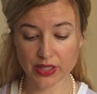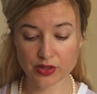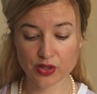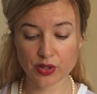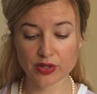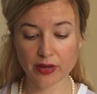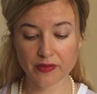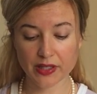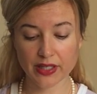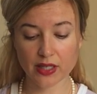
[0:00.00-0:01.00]
So
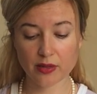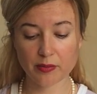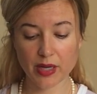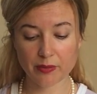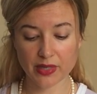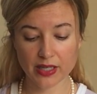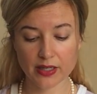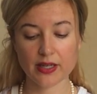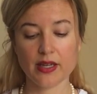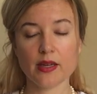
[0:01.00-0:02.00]
definitely commitment,
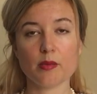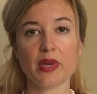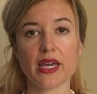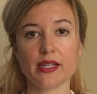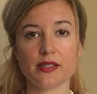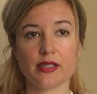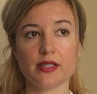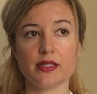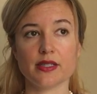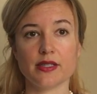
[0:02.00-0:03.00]

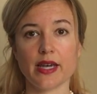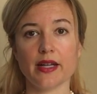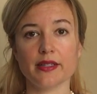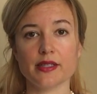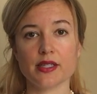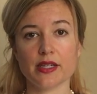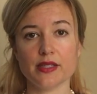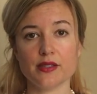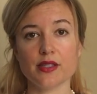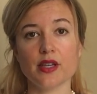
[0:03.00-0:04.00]
patience,
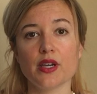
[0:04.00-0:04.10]
intelligence.